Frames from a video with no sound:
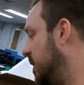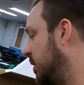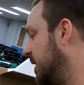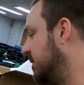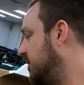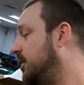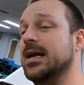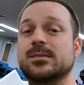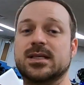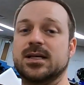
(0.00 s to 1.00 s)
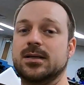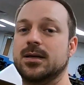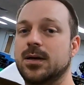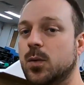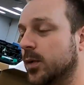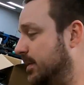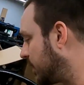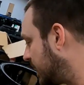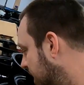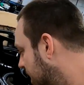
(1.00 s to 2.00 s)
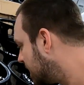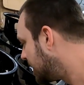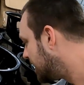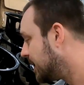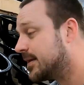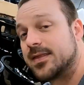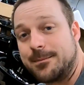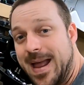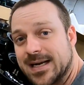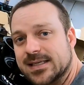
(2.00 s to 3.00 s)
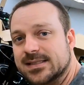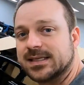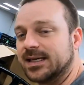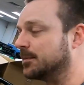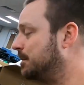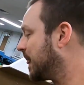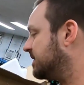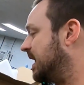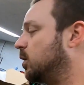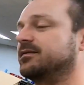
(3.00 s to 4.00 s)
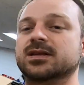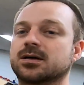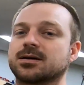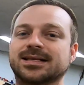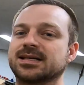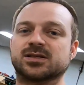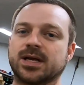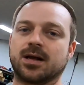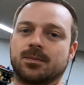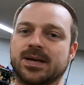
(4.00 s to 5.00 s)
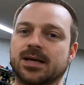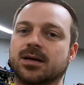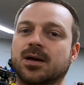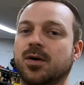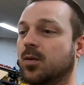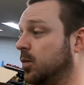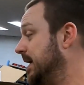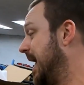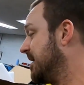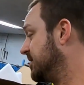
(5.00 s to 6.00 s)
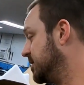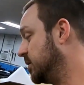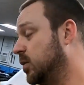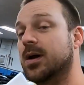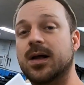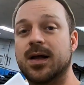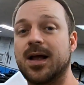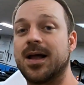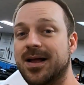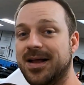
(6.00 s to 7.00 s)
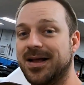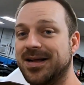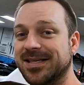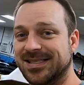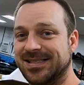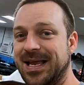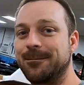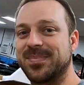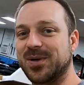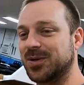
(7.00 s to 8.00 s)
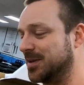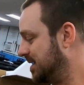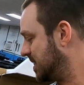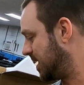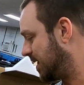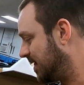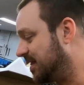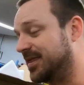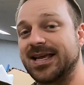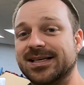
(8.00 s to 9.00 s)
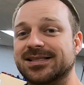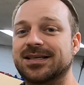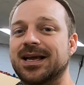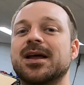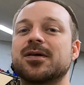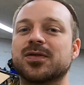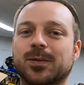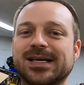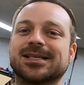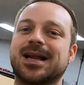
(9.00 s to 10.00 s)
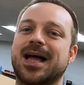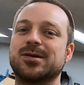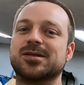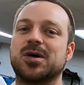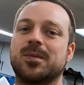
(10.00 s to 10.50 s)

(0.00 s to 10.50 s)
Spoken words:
we bring the frames in, we bring the magnets in. They don't even look like this when they come in. We have to assemble this. The reason I use the